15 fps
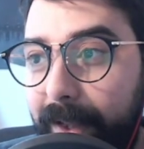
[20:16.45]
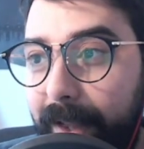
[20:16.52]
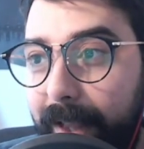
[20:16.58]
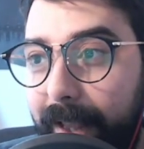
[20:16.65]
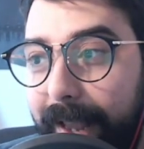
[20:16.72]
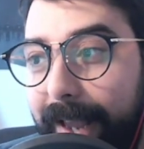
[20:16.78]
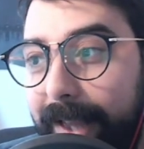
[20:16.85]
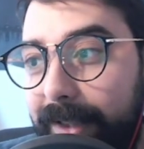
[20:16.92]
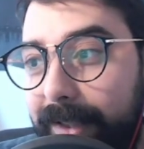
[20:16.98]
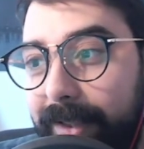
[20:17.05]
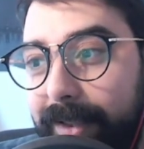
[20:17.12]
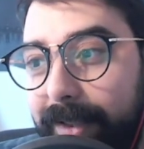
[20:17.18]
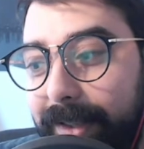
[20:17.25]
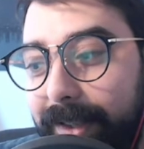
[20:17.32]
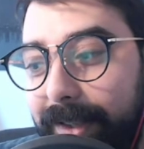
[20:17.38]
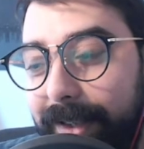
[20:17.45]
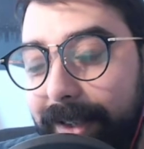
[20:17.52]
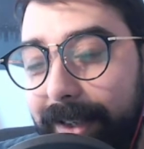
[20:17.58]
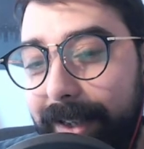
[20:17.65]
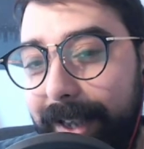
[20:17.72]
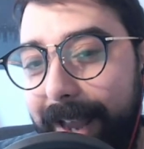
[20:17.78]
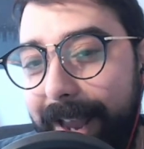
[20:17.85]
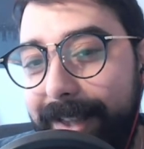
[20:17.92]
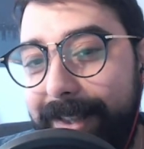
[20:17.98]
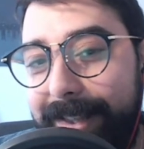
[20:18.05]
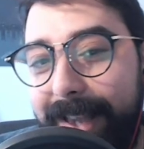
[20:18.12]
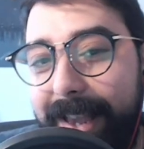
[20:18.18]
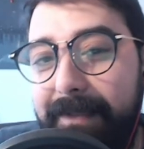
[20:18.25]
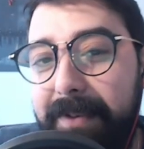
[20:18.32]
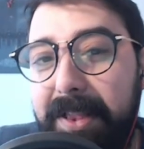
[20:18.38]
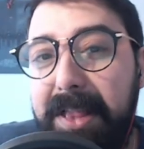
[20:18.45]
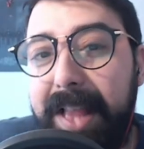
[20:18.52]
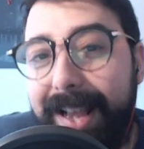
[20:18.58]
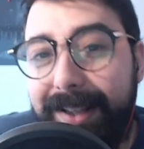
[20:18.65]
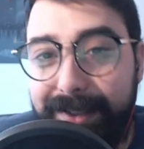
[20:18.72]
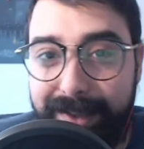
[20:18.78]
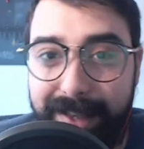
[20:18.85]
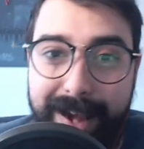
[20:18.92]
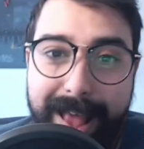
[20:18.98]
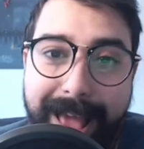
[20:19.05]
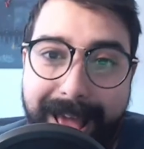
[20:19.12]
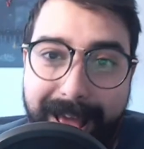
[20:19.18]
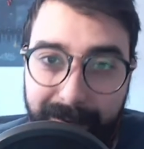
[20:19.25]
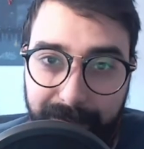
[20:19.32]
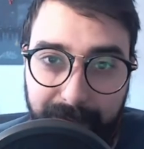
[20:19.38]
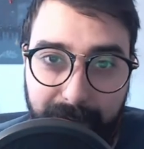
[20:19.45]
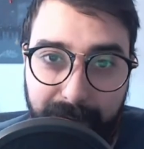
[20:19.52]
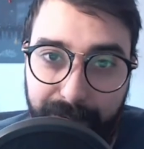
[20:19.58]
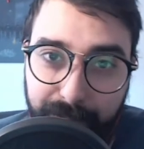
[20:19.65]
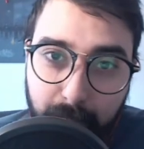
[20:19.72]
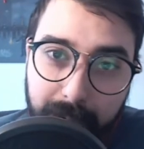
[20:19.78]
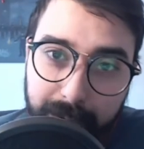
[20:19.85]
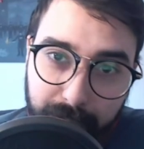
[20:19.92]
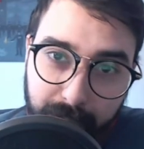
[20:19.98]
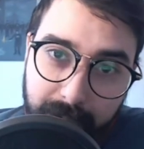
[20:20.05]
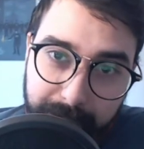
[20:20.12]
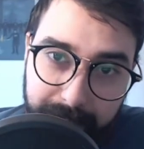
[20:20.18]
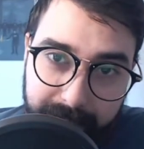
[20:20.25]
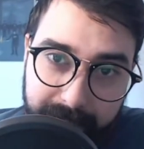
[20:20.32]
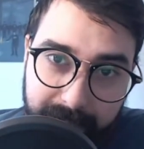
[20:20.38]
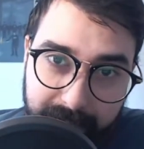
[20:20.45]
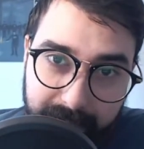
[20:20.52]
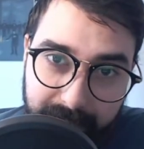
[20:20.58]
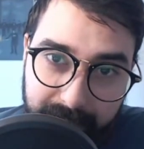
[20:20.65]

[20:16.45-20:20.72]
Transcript: it's it's even less than half of what Trump did.